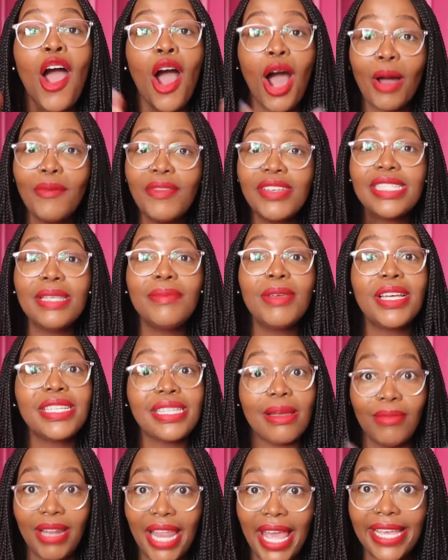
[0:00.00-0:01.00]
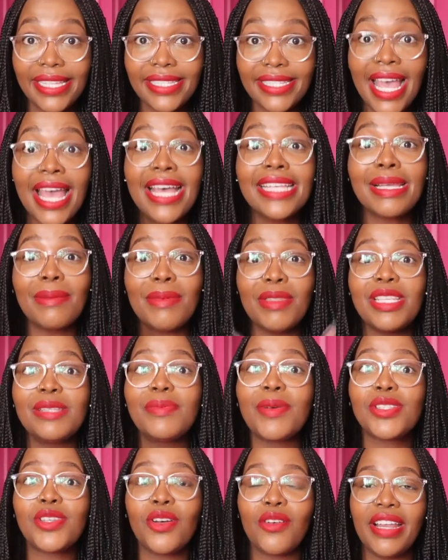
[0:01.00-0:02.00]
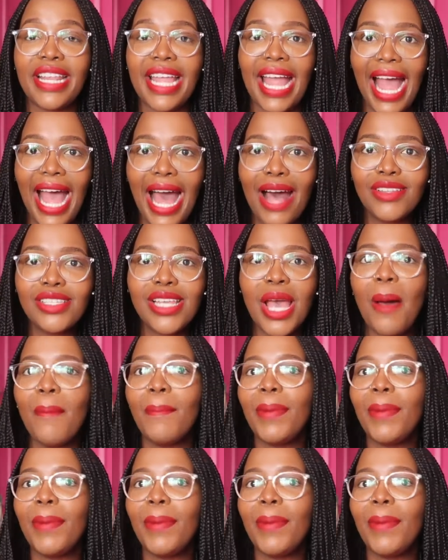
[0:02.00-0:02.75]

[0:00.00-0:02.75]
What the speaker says: Obviously, because I'm late, some of these books are already out,